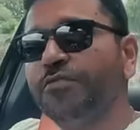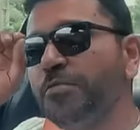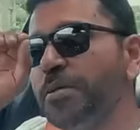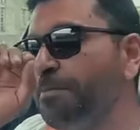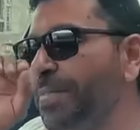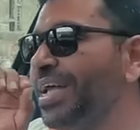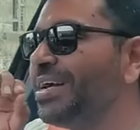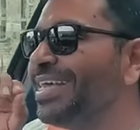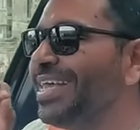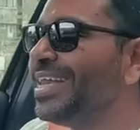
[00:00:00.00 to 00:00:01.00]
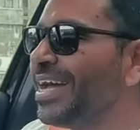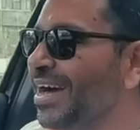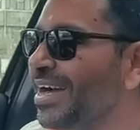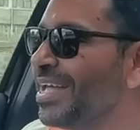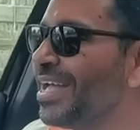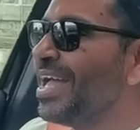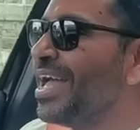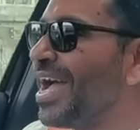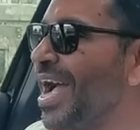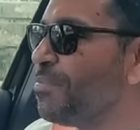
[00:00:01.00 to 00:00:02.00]
if you've been paying a keen eye,
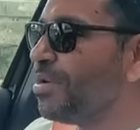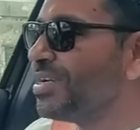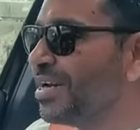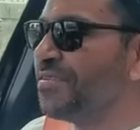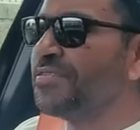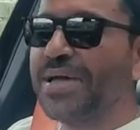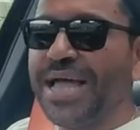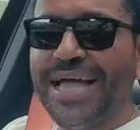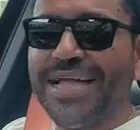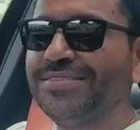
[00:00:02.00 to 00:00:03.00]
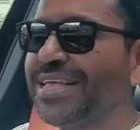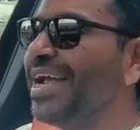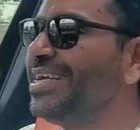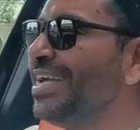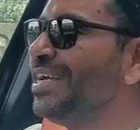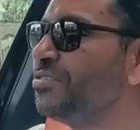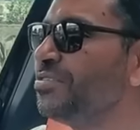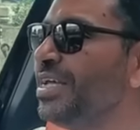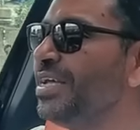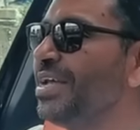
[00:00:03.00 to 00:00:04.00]
I'm not turning with my hands at 10 to
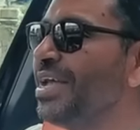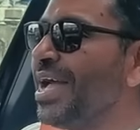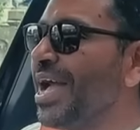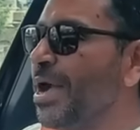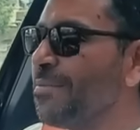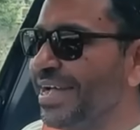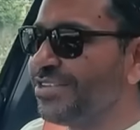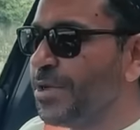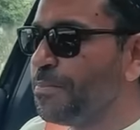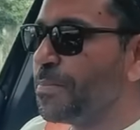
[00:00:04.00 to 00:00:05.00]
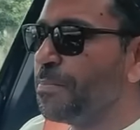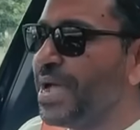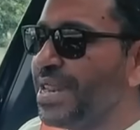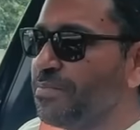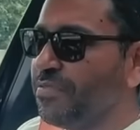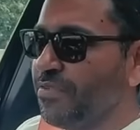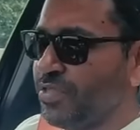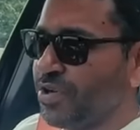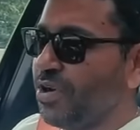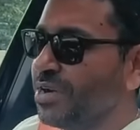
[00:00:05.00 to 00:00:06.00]
3. I'm actually preparing before the
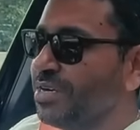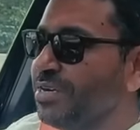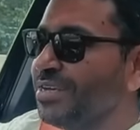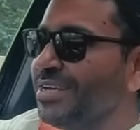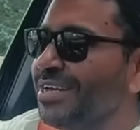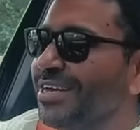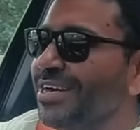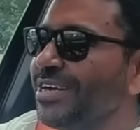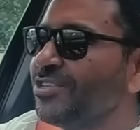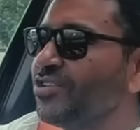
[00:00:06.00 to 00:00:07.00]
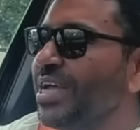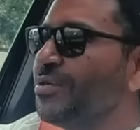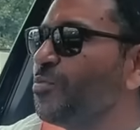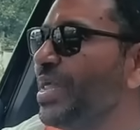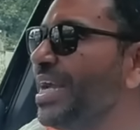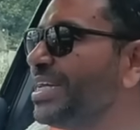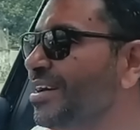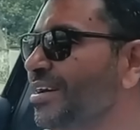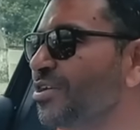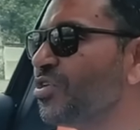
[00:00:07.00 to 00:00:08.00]
corner, so that when I
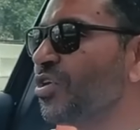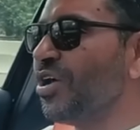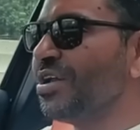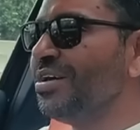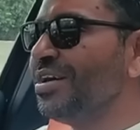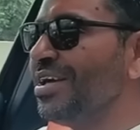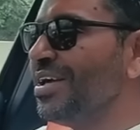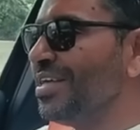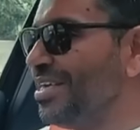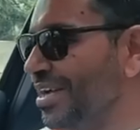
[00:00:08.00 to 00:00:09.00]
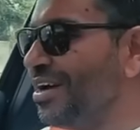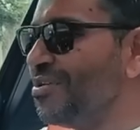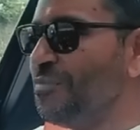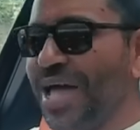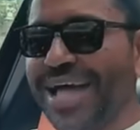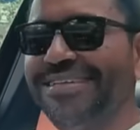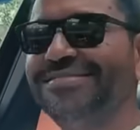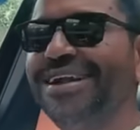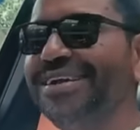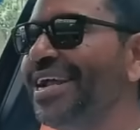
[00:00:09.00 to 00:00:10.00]
turn into the corner, here my hands
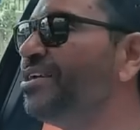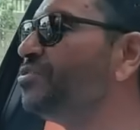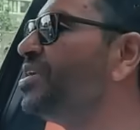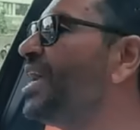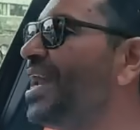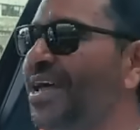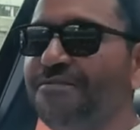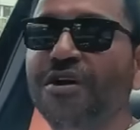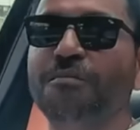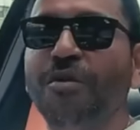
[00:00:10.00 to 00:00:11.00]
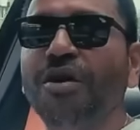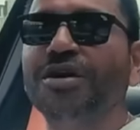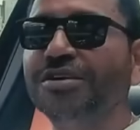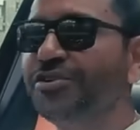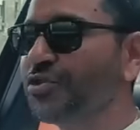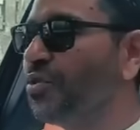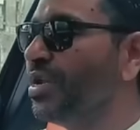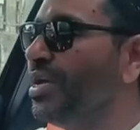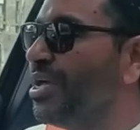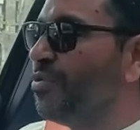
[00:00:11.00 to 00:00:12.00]
are at 10 to 3 and I've got more control.
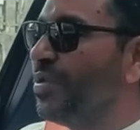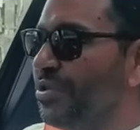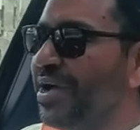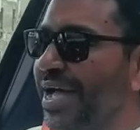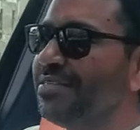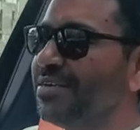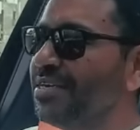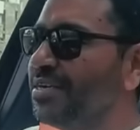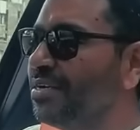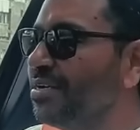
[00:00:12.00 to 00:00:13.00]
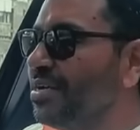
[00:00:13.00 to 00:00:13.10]
When your hands are here